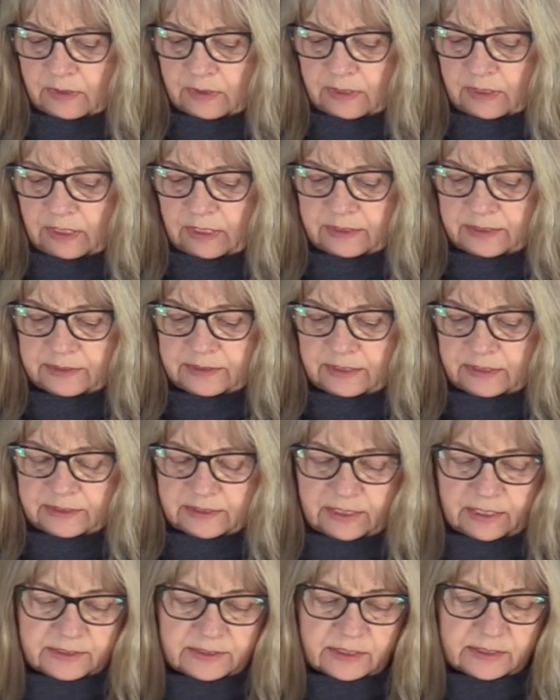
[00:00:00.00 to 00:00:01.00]
And as he
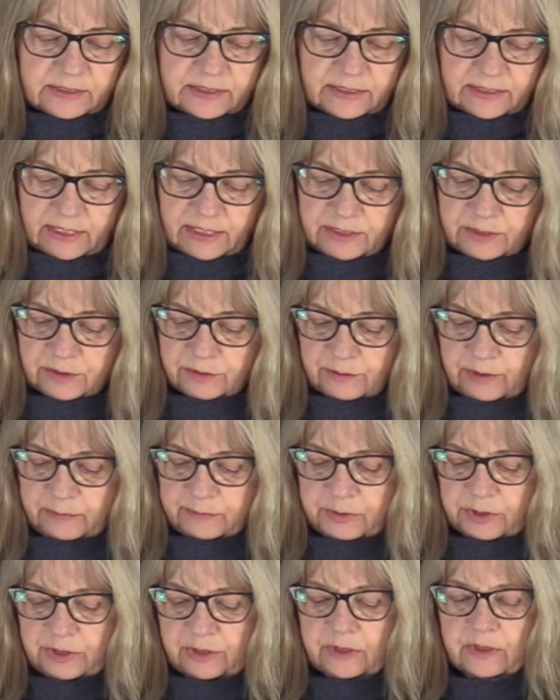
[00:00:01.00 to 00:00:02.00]
says in today's
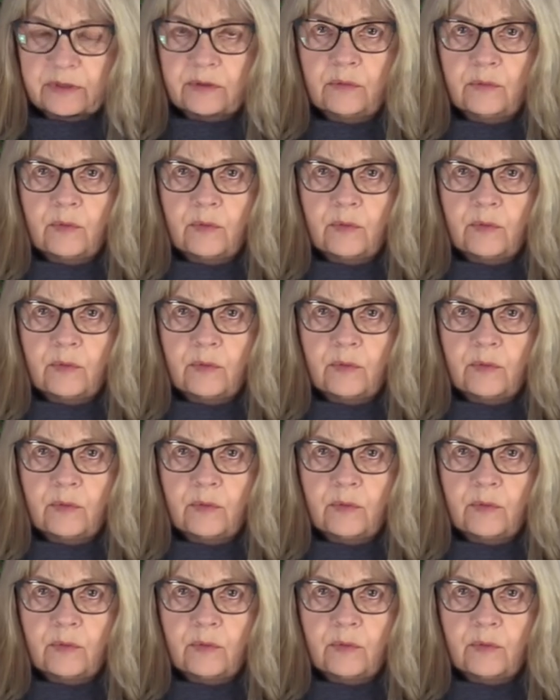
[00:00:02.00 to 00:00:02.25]
scripture,